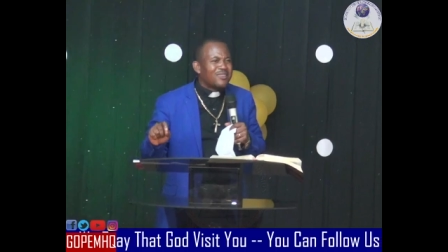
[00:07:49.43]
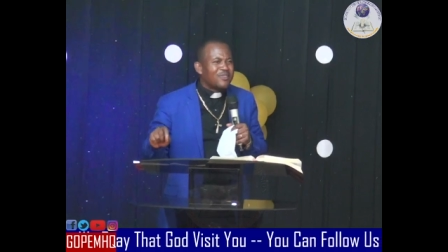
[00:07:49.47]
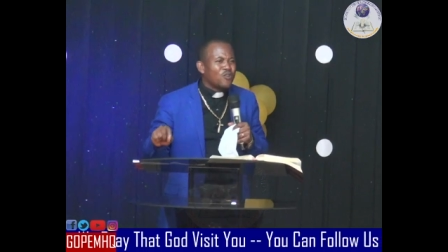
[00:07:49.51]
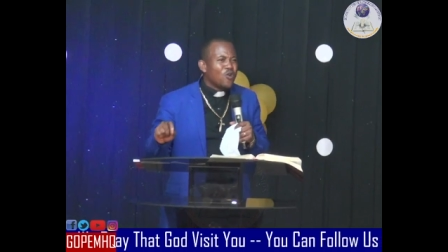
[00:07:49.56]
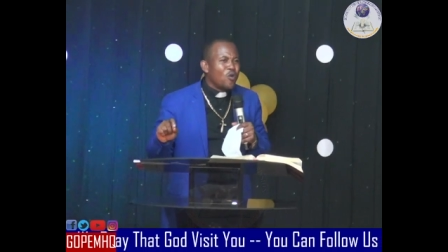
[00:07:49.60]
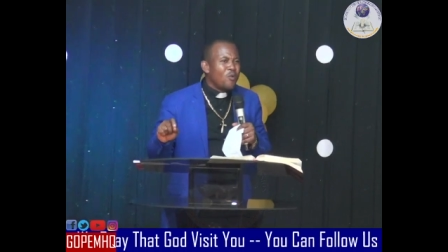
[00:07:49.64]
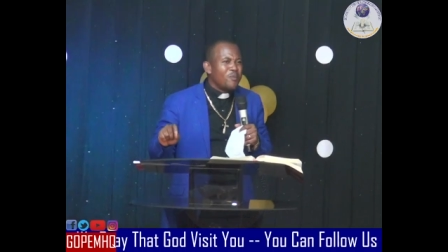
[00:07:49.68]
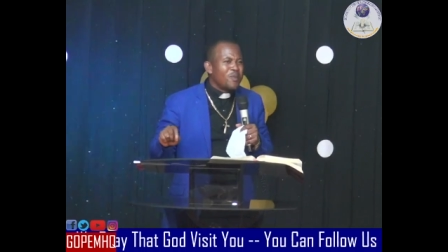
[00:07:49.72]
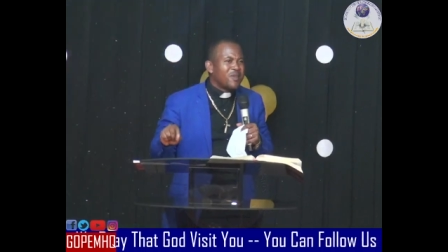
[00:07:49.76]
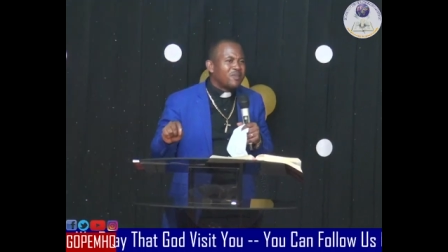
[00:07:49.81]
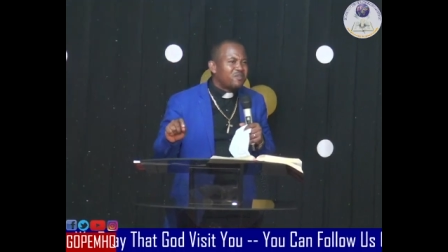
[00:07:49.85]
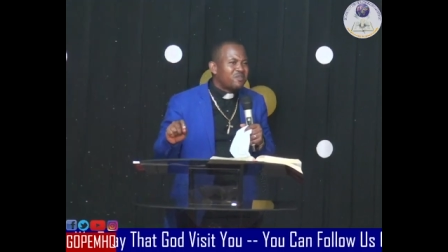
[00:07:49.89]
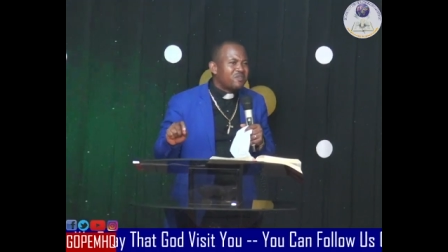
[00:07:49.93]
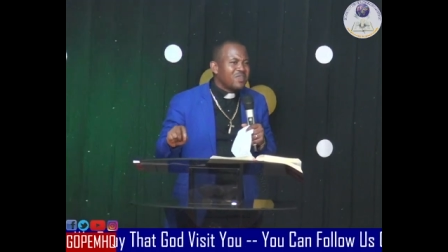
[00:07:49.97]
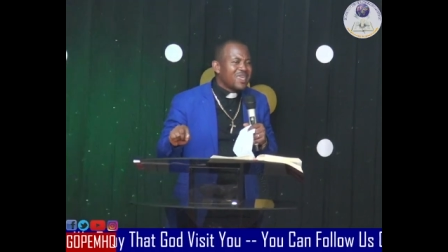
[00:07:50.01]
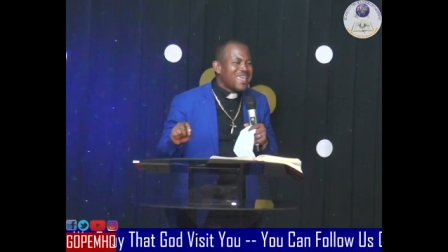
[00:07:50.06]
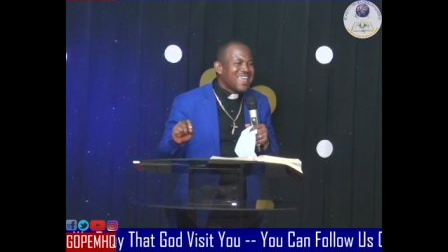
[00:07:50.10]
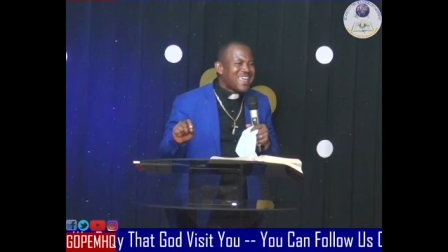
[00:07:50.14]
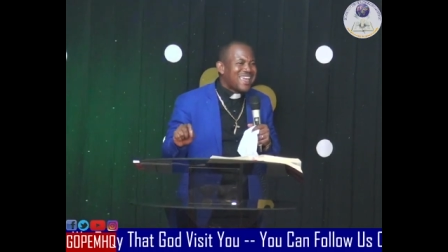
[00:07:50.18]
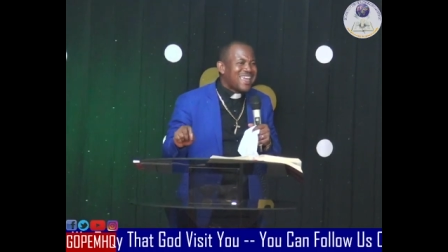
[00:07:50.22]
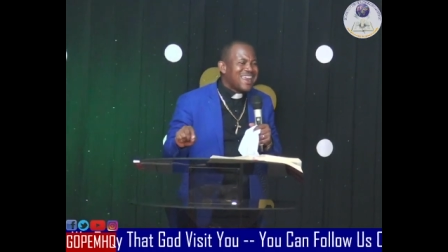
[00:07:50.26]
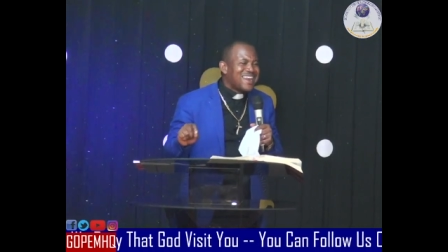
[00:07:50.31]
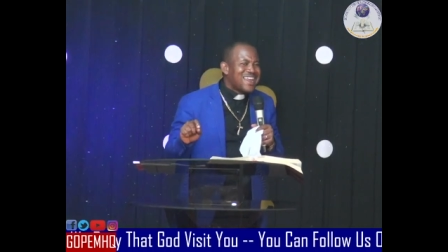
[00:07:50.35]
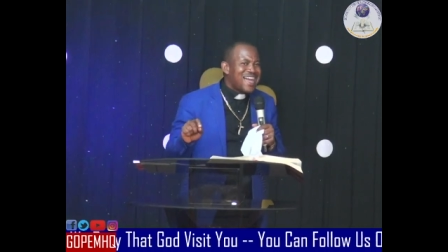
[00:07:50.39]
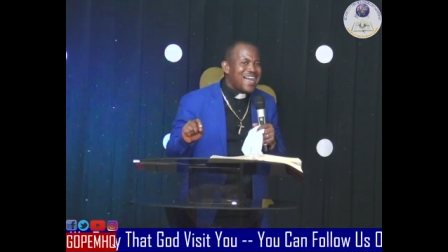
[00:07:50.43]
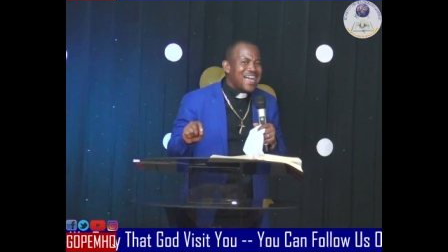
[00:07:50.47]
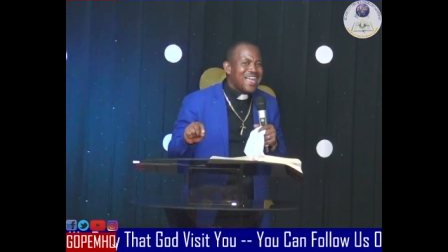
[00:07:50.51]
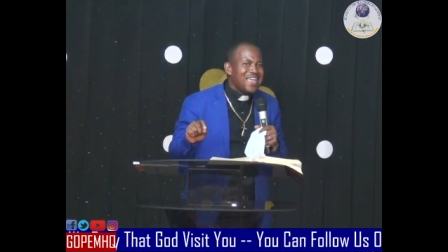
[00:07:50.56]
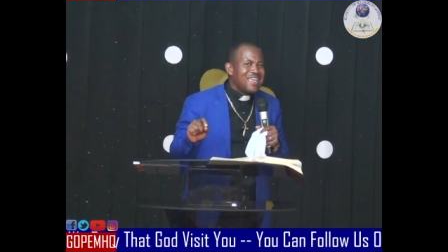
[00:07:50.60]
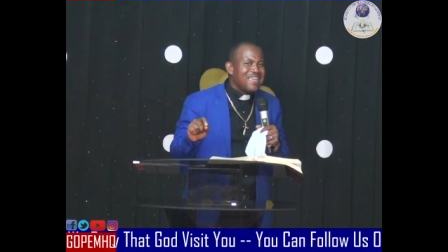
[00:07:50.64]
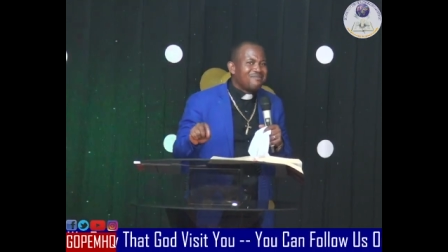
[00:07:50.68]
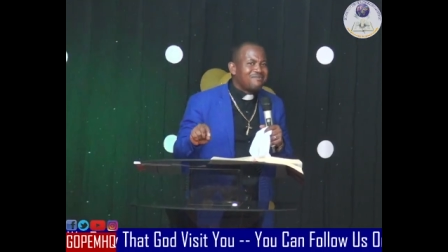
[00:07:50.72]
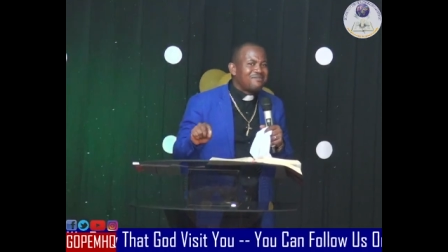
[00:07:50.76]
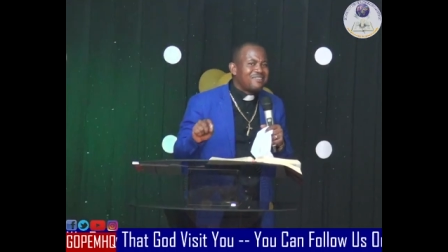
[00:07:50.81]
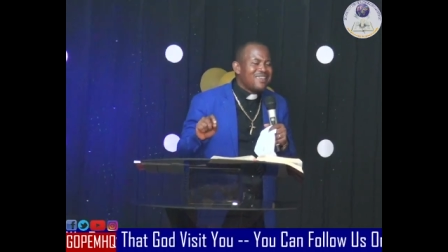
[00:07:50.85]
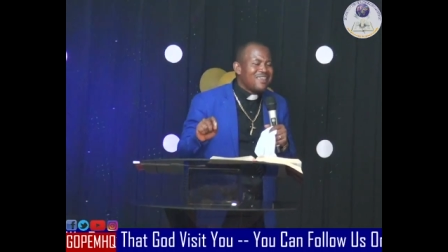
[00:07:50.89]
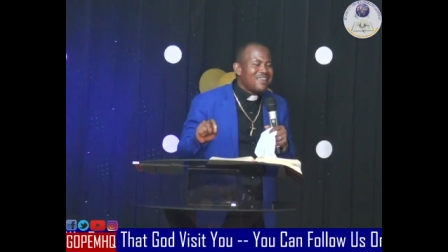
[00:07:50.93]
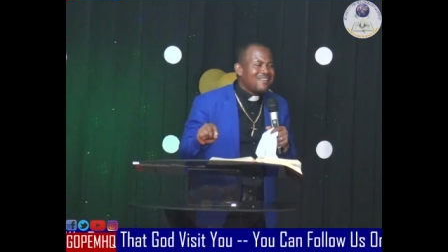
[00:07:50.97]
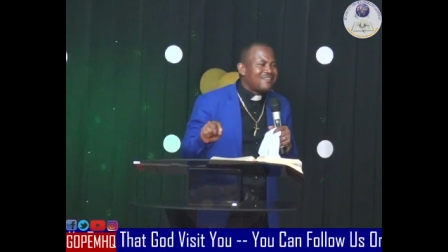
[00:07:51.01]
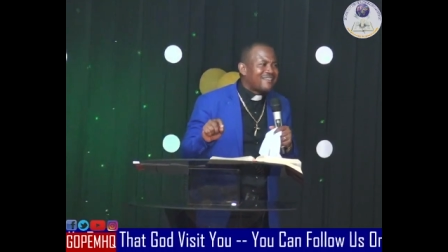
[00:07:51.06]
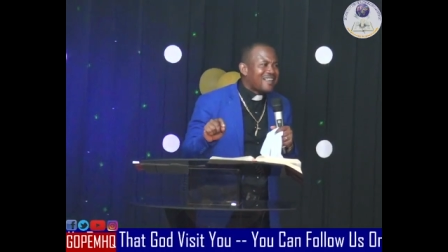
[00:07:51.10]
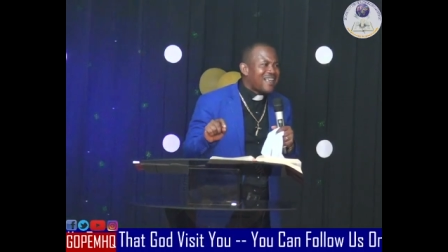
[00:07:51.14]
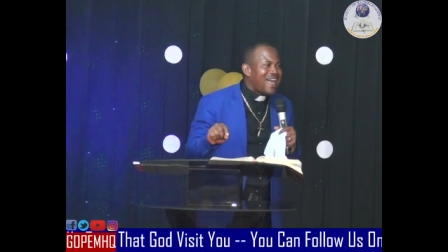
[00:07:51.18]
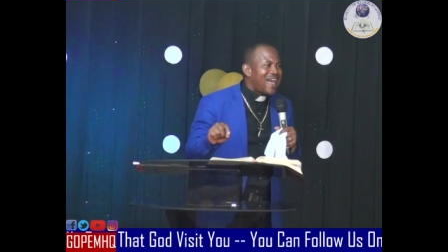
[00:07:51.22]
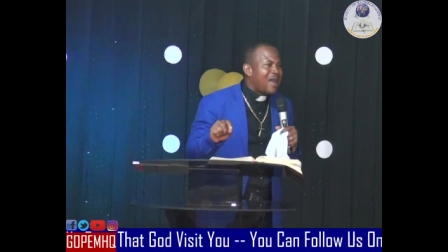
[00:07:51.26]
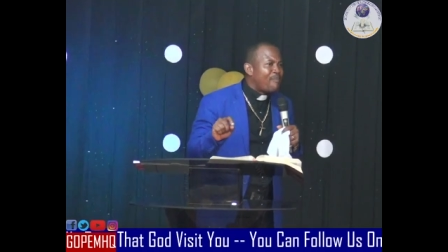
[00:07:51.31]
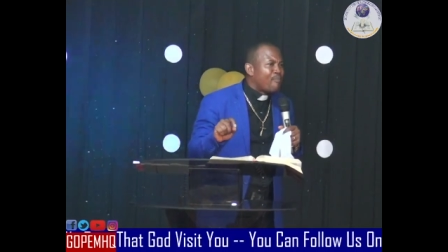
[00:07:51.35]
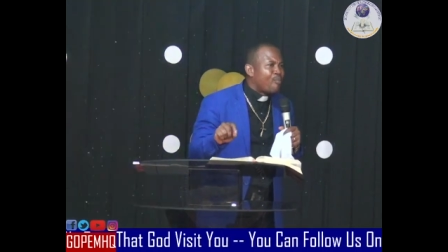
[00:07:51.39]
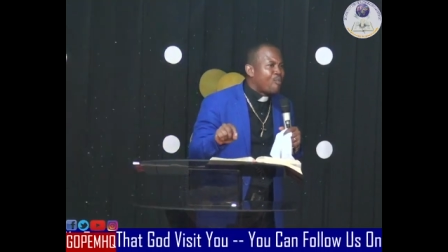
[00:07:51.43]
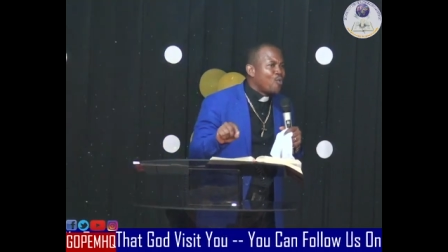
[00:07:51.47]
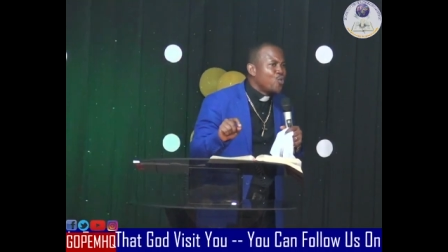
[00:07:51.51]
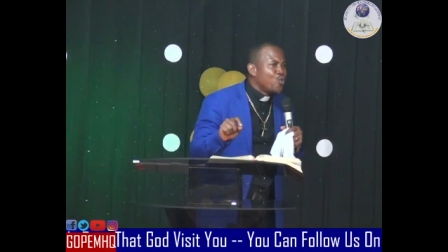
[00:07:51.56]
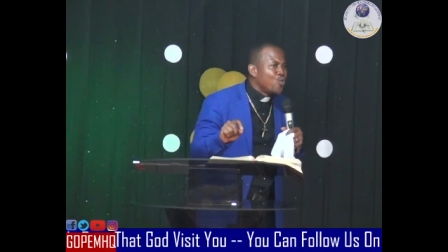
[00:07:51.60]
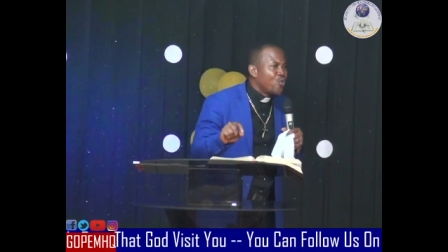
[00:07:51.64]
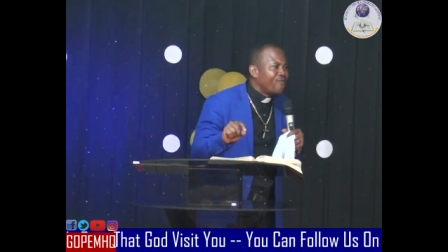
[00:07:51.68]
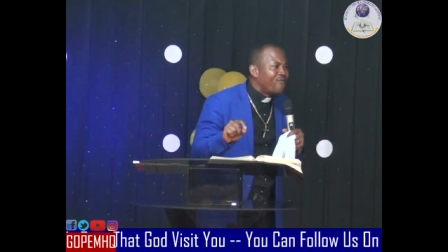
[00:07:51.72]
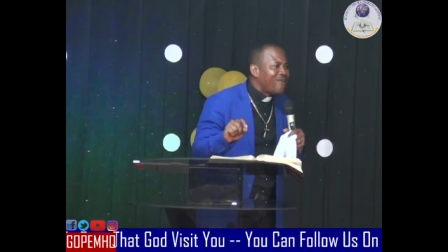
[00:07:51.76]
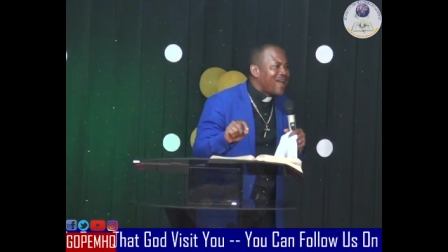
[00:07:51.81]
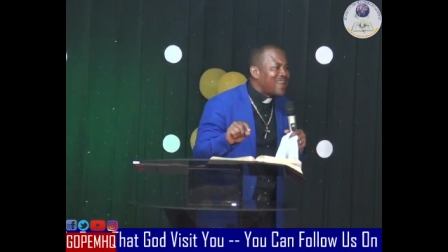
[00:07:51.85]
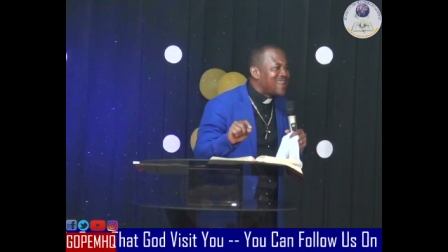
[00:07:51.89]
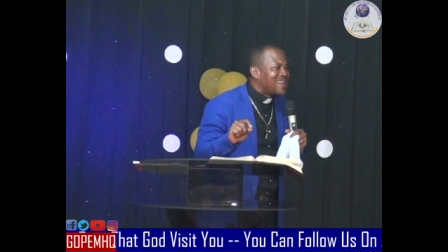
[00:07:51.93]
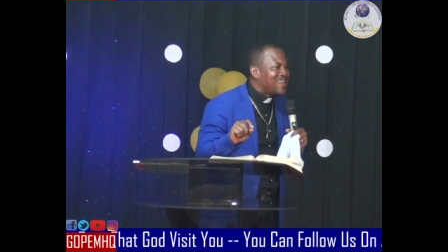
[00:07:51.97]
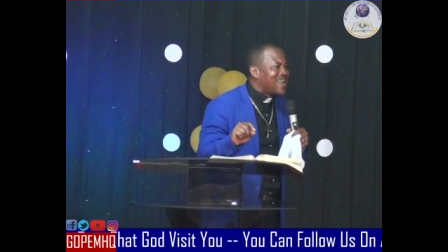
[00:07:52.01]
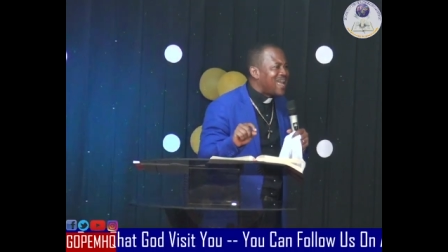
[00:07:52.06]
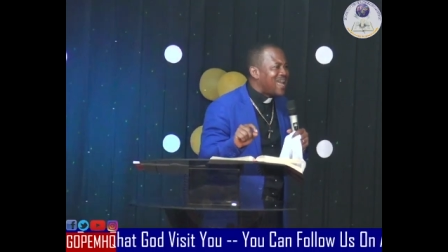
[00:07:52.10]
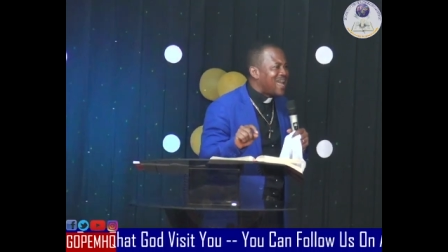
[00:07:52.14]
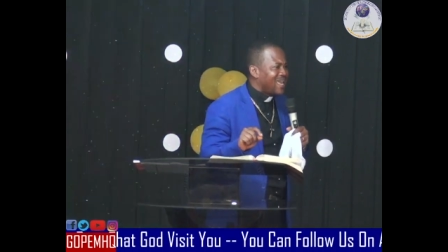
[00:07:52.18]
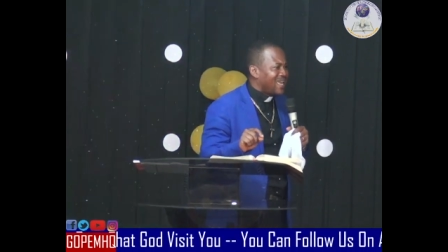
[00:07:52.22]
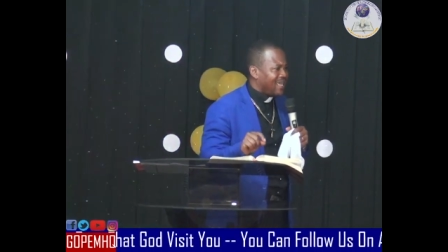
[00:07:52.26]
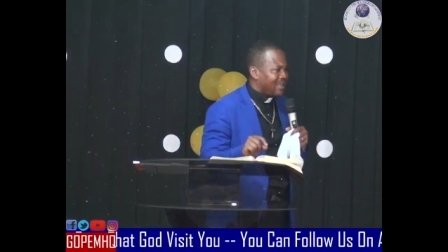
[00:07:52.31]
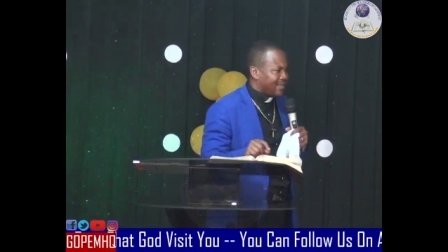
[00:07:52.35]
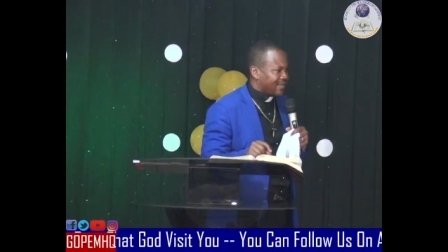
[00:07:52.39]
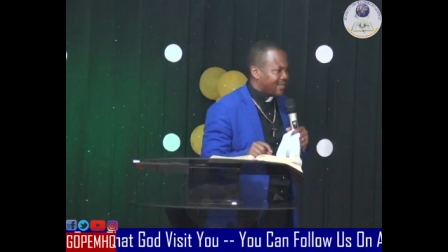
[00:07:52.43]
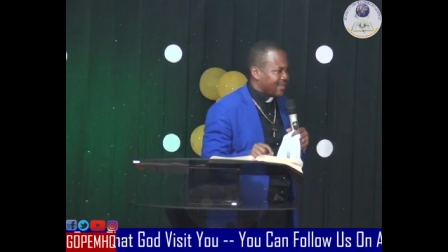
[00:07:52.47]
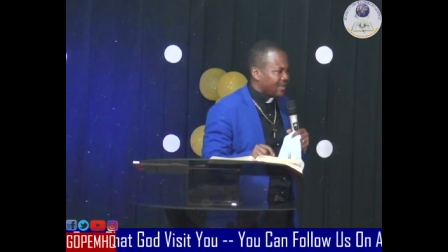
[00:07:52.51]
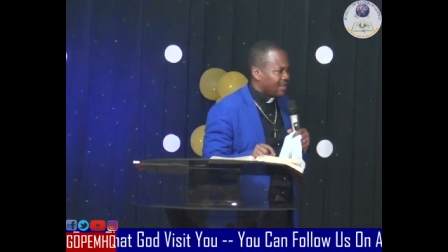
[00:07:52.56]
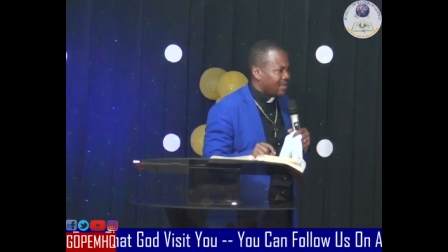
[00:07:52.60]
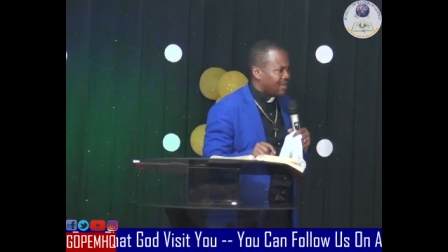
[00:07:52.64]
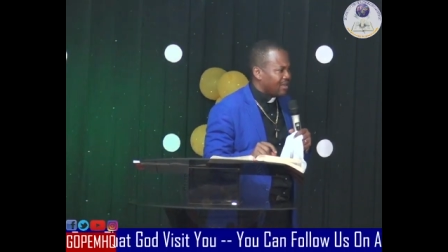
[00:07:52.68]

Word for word: don't be thinking that things happen overnight.